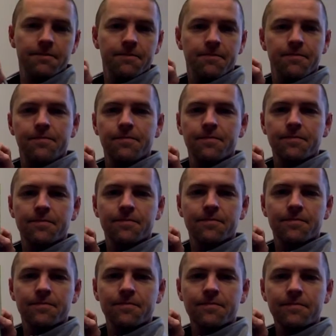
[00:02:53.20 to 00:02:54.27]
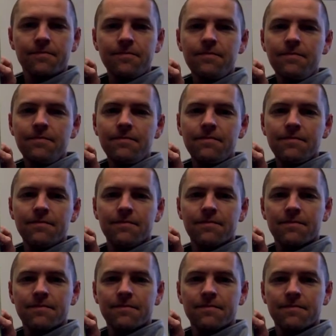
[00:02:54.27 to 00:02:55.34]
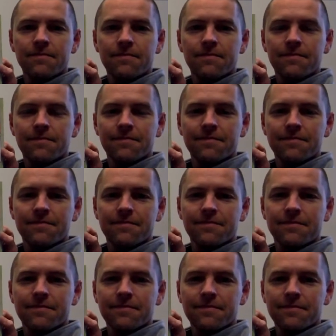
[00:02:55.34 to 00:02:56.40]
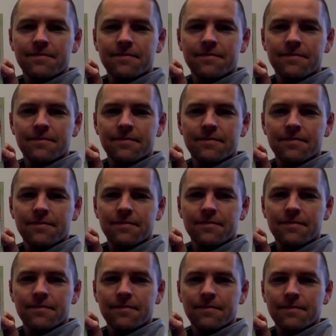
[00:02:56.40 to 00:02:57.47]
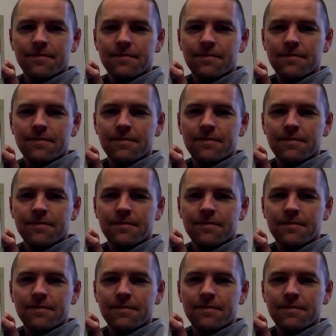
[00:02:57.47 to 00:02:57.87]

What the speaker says: Nothing is said.